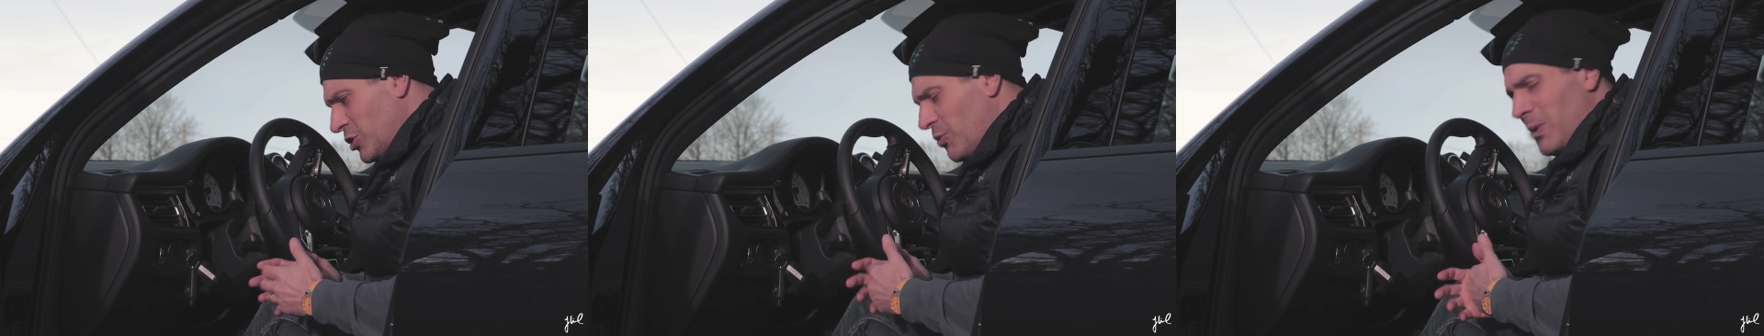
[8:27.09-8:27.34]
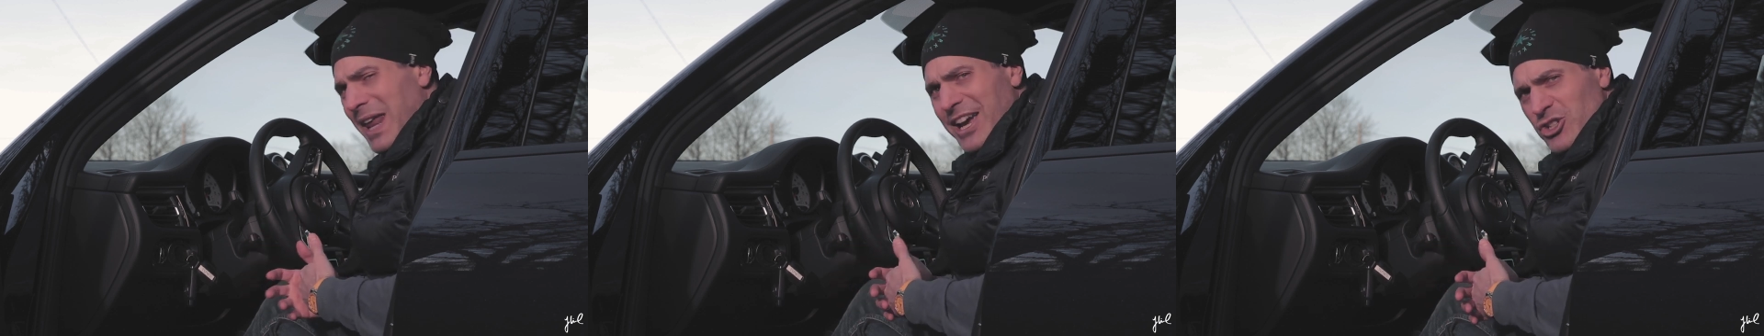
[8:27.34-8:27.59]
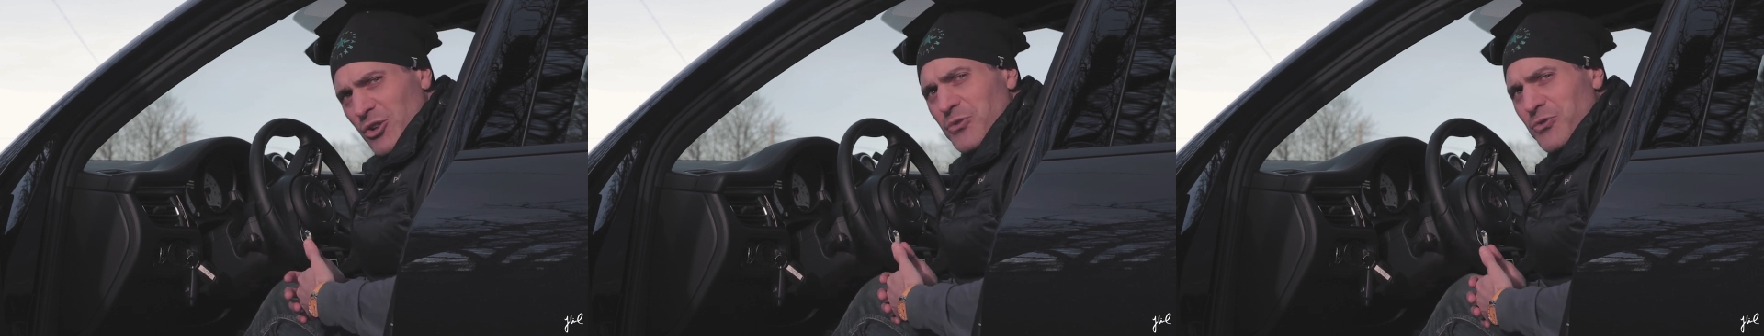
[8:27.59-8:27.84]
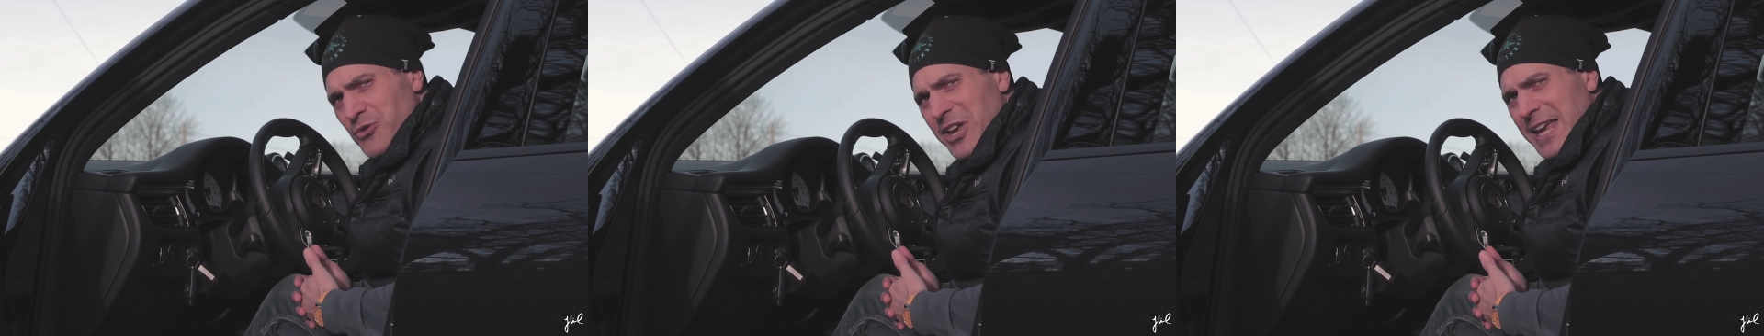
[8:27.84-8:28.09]
you will actually
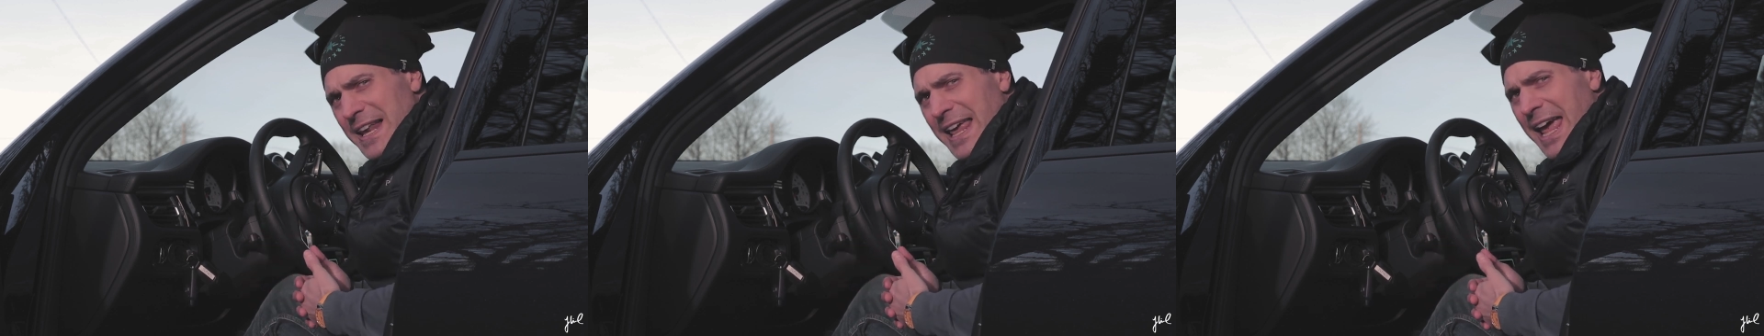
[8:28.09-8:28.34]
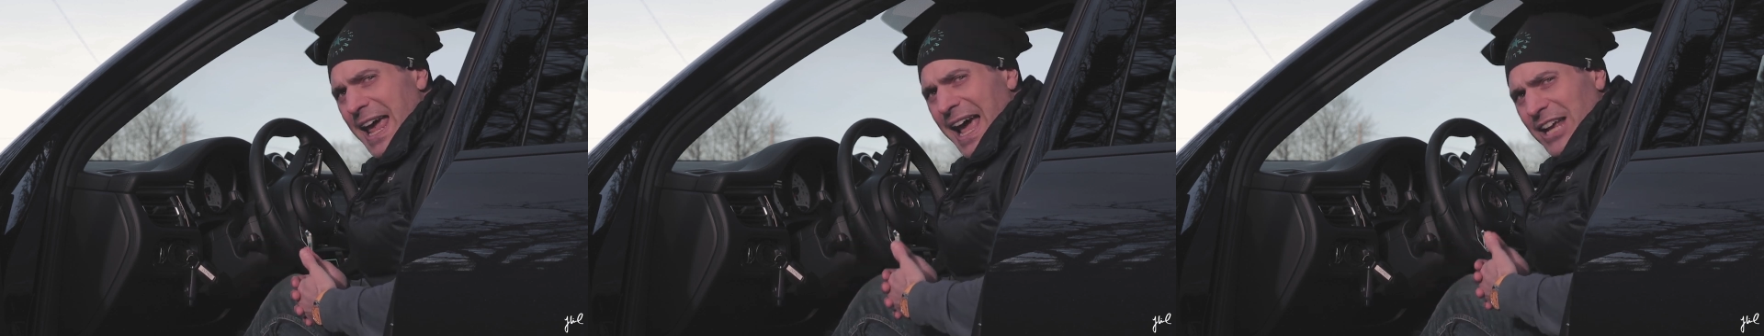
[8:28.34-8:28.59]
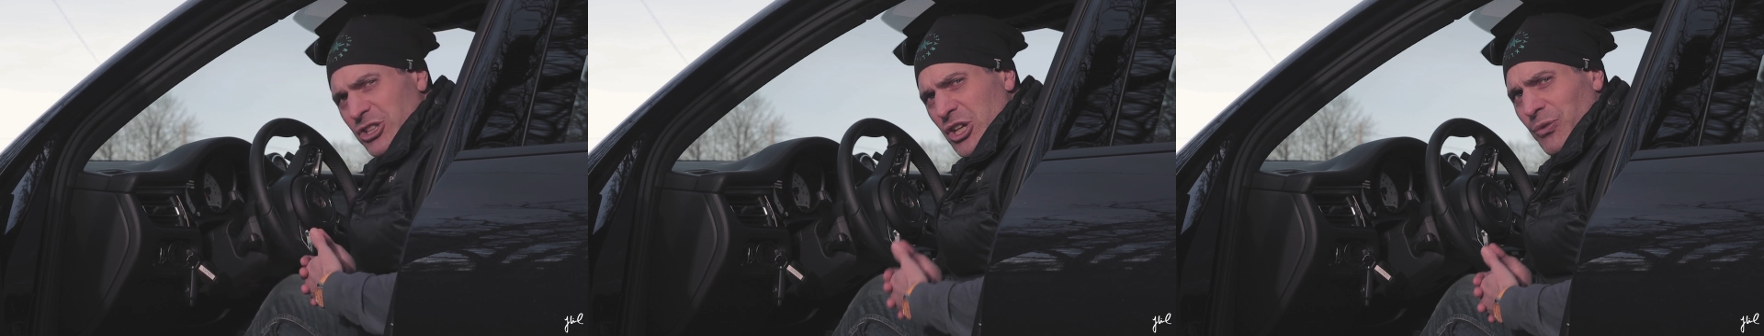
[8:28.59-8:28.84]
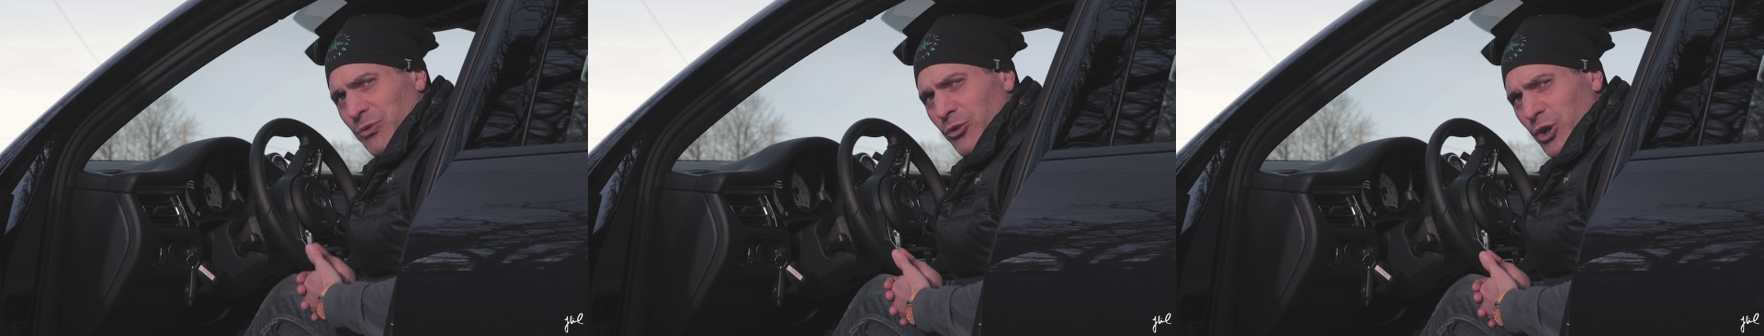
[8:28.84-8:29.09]
feel a
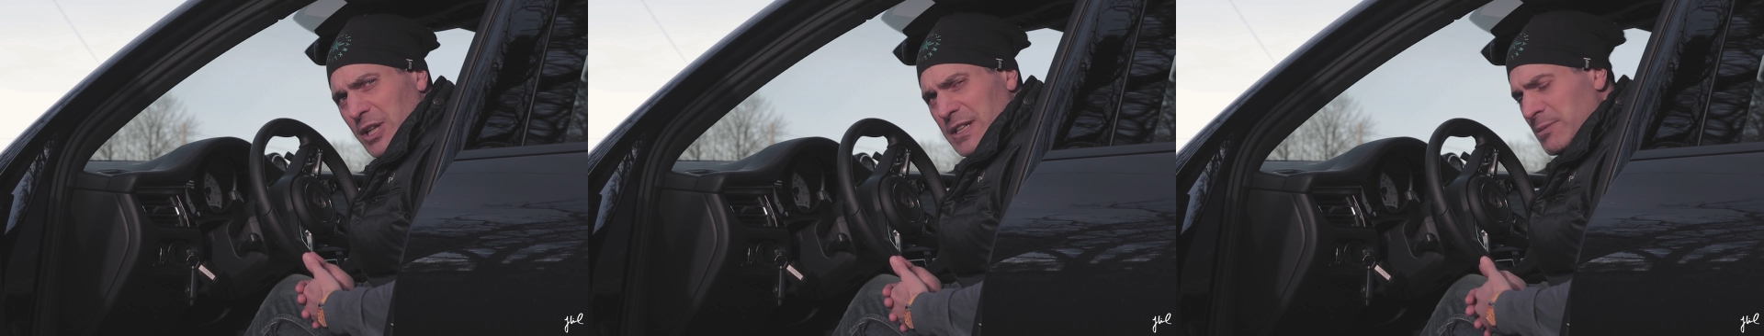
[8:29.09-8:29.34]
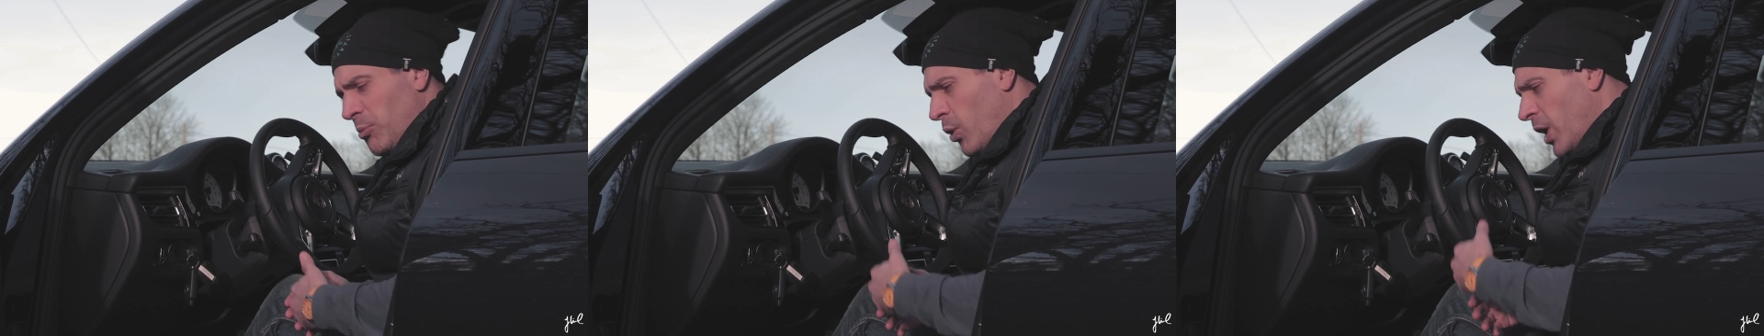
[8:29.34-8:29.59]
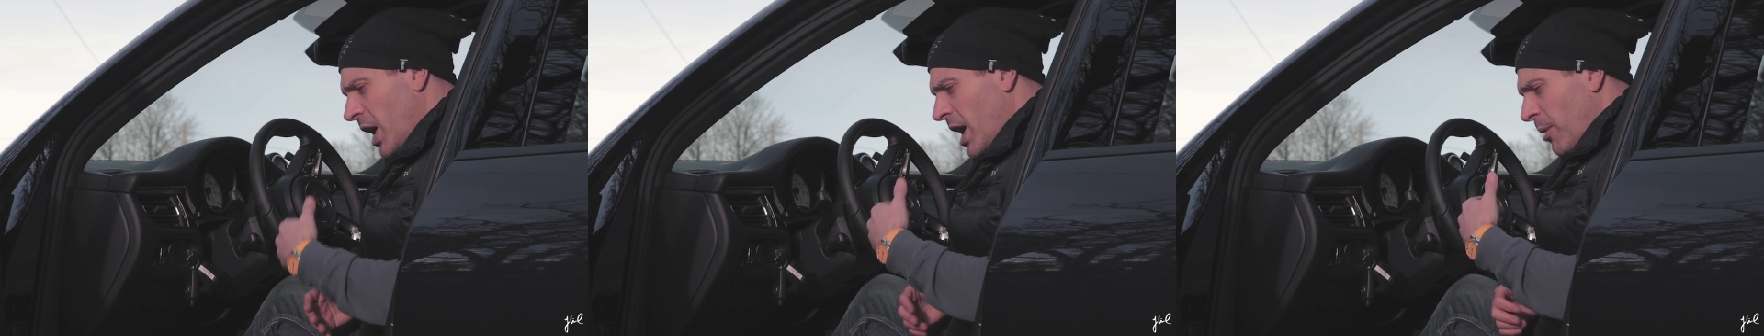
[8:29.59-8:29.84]
difference, more